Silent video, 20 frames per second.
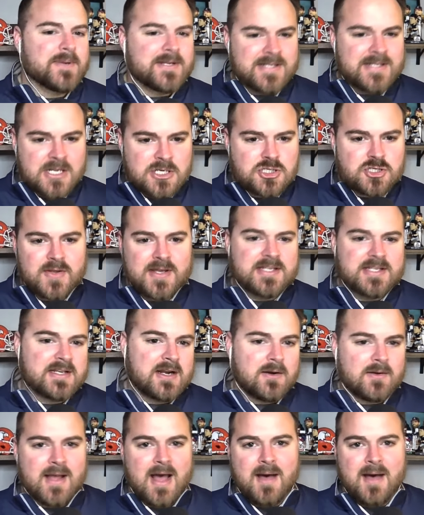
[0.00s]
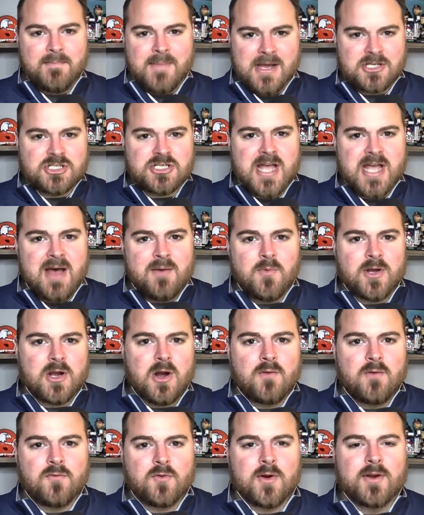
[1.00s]
Potentially, as our guy Max Chadwick
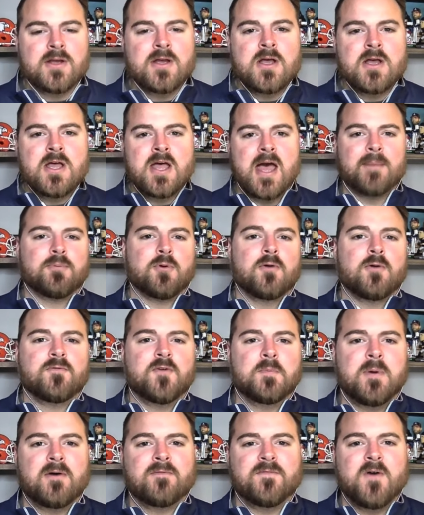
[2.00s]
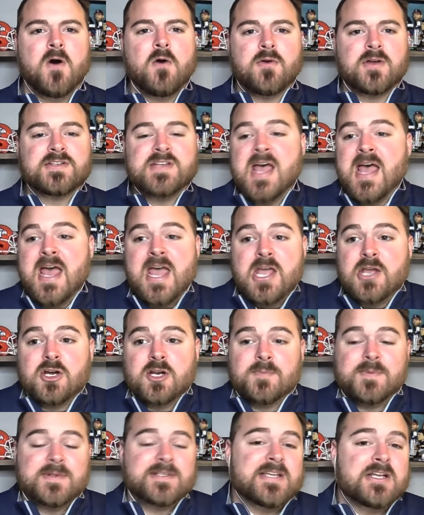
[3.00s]
over at Pro Football Focus, he could
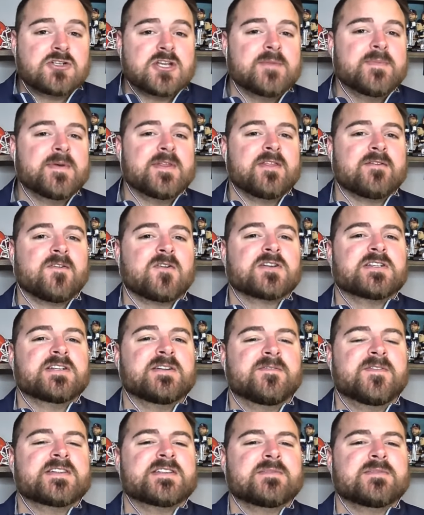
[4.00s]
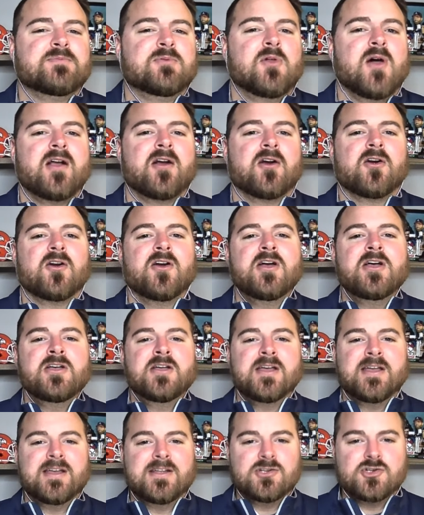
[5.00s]
have potentially been the first defensive player
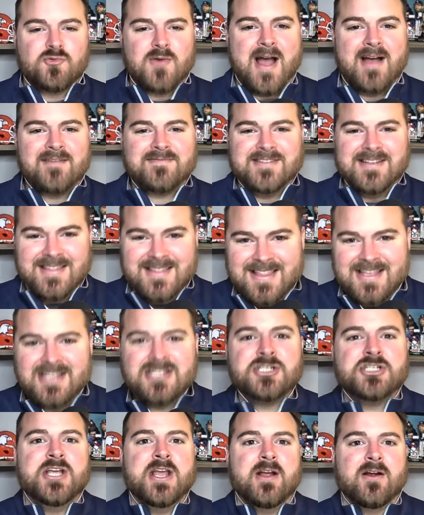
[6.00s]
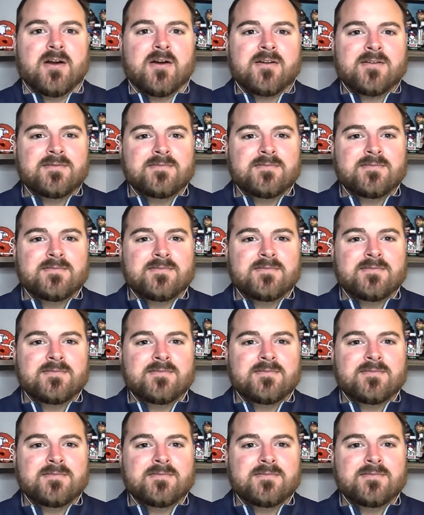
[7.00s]
drafted this year,